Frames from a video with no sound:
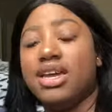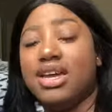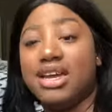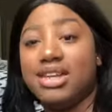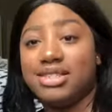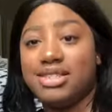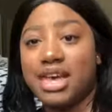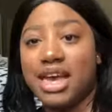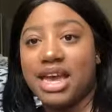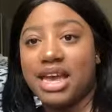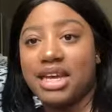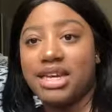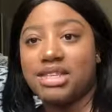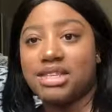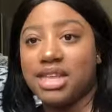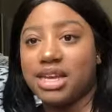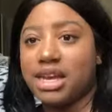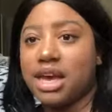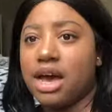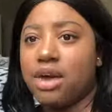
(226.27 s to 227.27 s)
it
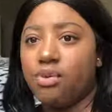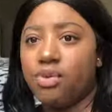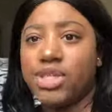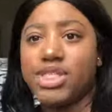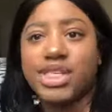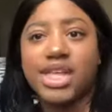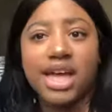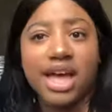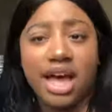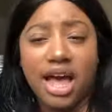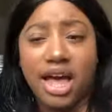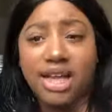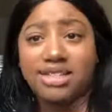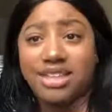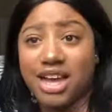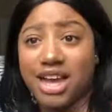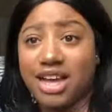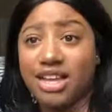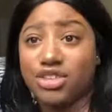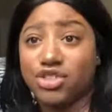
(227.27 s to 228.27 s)
takes, like what as
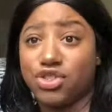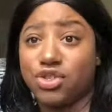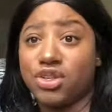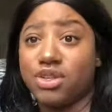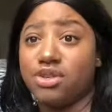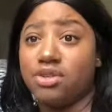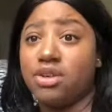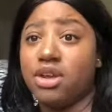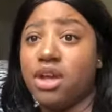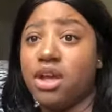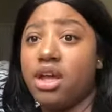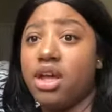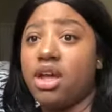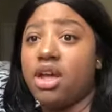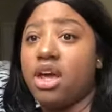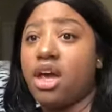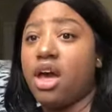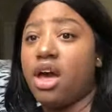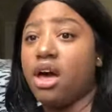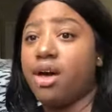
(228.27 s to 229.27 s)
high as you can
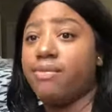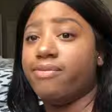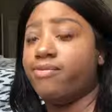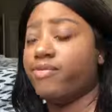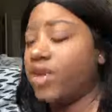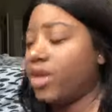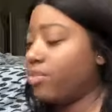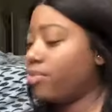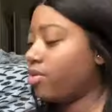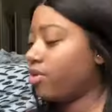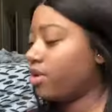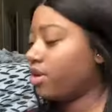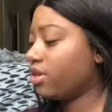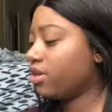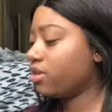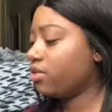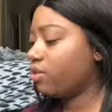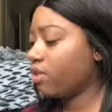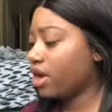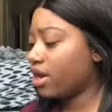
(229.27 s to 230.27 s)
vape
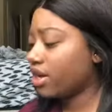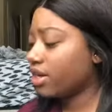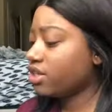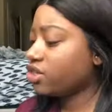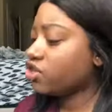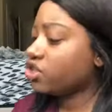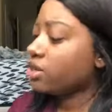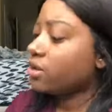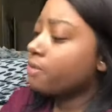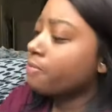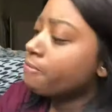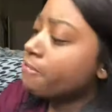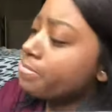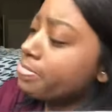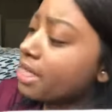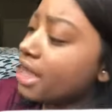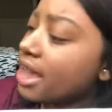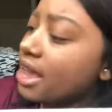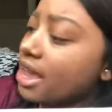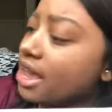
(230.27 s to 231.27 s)
on, the wattage.
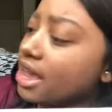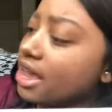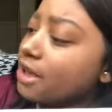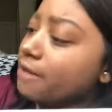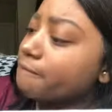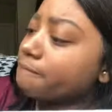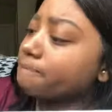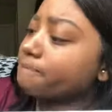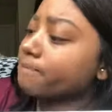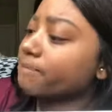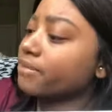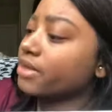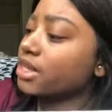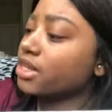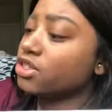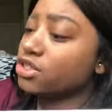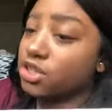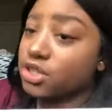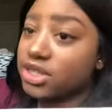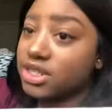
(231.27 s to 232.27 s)
And
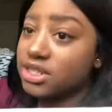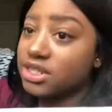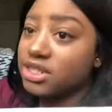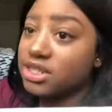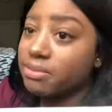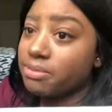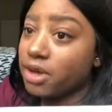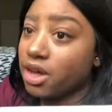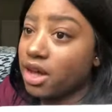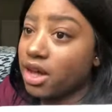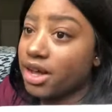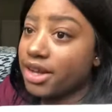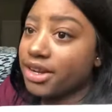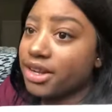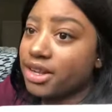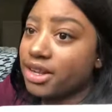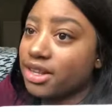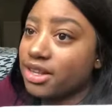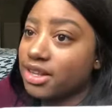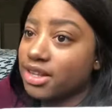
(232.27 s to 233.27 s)
so this is the
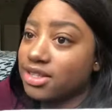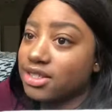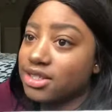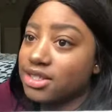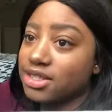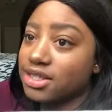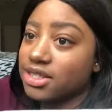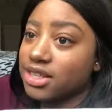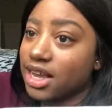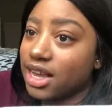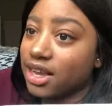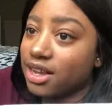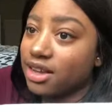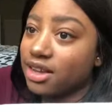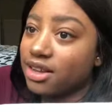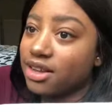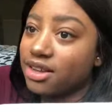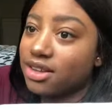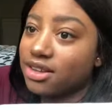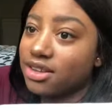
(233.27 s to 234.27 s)
mod, this is the tank,
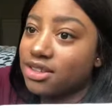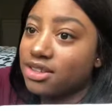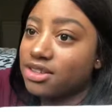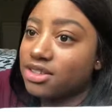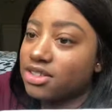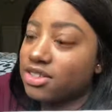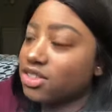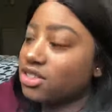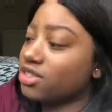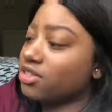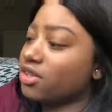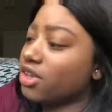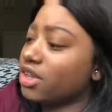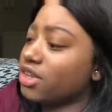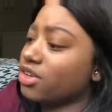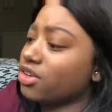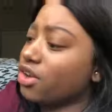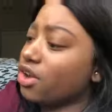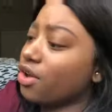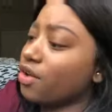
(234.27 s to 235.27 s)
just to
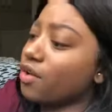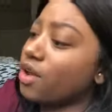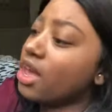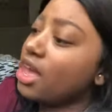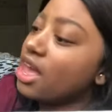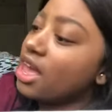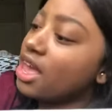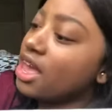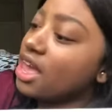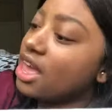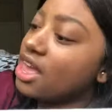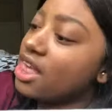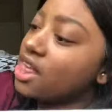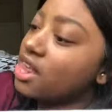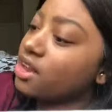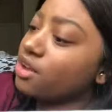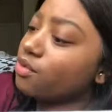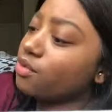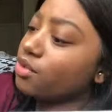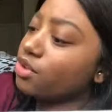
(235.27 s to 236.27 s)
let you know.
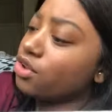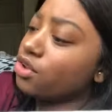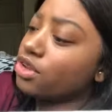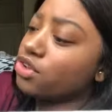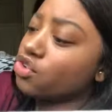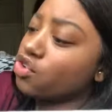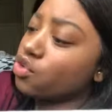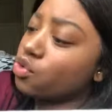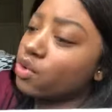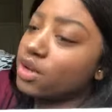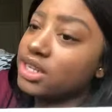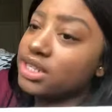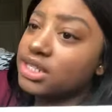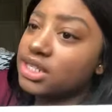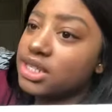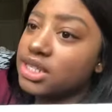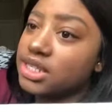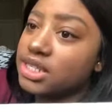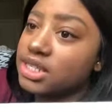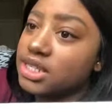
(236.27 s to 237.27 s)
And you can
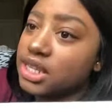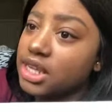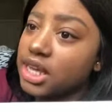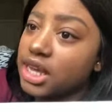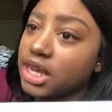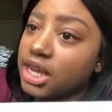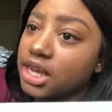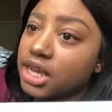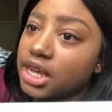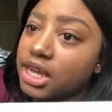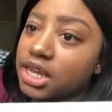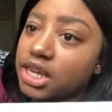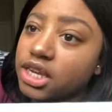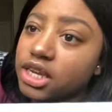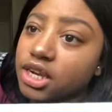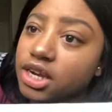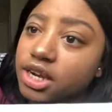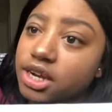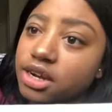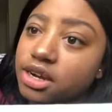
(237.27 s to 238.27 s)
twist this thing
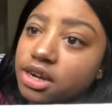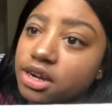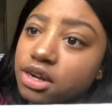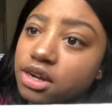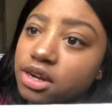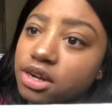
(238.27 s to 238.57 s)
here. You